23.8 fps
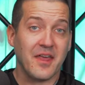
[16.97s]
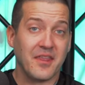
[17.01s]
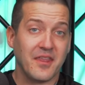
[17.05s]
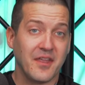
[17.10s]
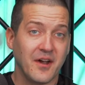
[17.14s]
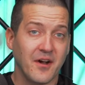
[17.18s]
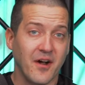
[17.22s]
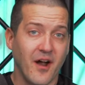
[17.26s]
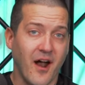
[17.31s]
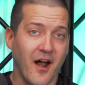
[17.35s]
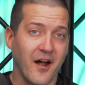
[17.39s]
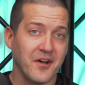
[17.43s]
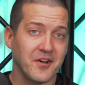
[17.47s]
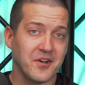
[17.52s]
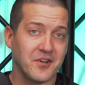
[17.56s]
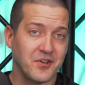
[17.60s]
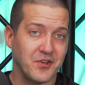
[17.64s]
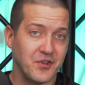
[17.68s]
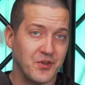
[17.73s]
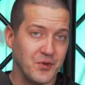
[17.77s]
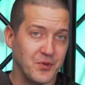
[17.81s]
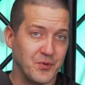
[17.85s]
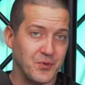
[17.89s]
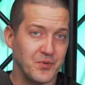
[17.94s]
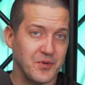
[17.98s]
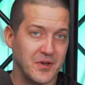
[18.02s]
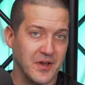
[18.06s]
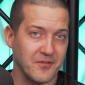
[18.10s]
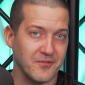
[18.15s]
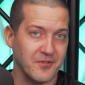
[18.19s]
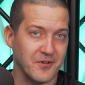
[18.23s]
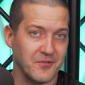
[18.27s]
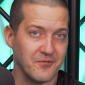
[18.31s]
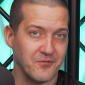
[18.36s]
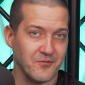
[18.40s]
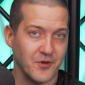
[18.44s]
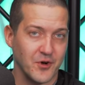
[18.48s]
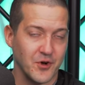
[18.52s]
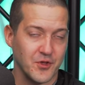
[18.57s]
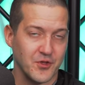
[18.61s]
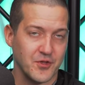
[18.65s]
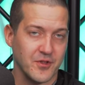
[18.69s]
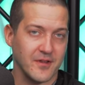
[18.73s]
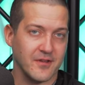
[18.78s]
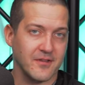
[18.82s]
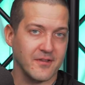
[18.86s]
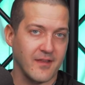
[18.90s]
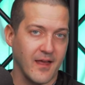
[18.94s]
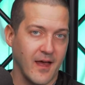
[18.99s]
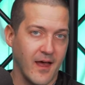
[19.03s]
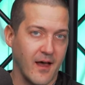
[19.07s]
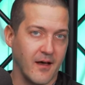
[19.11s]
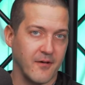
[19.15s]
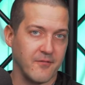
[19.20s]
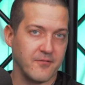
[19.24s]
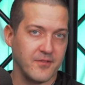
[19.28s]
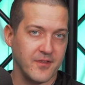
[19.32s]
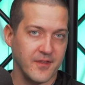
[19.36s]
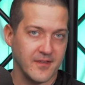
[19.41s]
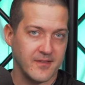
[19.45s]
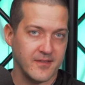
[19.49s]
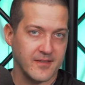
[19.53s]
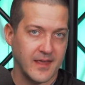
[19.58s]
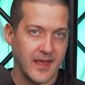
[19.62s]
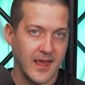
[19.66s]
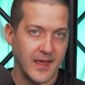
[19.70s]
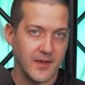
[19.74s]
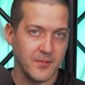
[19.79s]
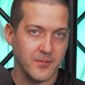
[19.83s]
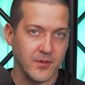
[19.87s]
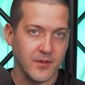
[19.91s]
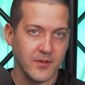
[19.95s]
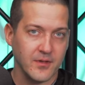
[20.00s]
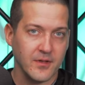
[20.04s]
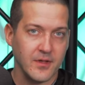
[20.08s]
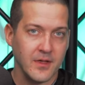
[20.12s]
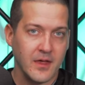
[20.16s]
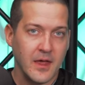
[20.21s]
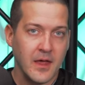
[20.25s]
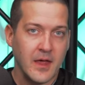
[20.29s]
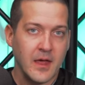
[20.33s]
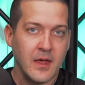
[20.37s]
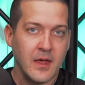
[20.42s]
There are two different versions of this cable.